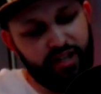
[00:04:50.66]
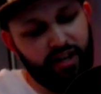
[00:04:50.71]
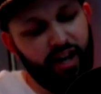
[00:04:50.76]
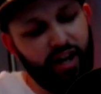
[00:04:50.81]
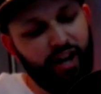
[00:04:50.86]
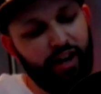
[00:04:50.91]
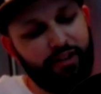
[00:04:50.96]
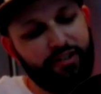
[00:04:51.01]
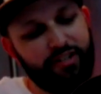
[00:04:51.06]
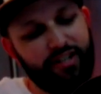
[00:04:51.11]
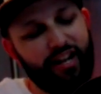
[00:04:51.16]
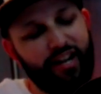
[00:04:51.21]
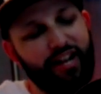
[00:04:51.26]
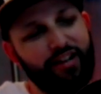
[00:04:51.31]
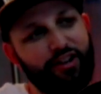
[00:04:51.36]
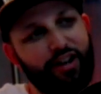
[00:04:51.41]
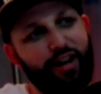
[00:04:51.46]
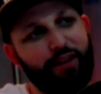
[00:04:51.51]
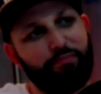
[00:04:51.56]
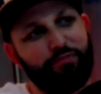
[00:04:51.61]
Did I or did
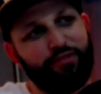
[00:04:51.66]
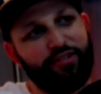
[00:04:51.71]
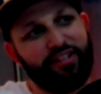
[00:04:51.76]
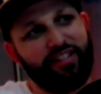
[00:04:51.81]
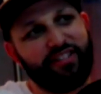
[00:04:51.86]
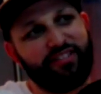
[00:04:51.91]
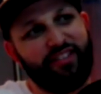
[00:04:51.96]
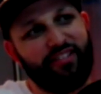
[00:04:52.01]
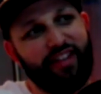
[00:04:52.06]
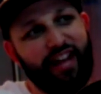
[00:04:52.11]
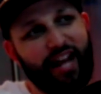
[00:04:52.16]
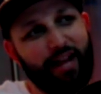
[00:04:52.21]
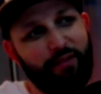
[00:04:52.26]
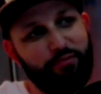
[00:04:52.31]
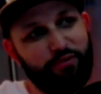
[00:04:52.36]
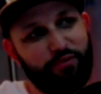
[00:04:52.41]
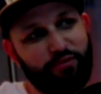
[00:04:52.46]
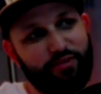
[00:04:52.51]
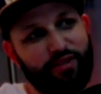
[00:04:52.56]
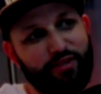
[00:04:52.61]
I not predict that
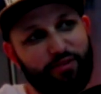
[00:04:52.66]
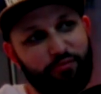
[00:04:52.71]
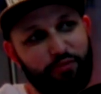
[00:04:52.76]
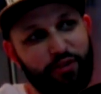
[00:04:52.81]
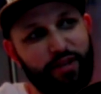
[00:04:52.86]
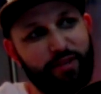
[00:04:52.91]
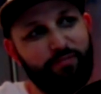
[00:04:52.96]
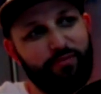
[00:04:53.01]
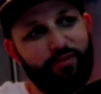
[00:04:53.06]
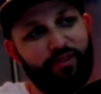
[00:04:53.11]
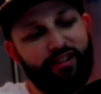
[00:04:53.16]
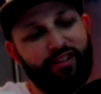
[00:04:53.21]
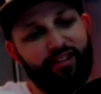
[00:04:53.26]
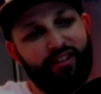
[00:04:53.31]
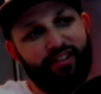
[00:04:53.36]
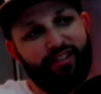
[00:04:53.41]
Habs would sweep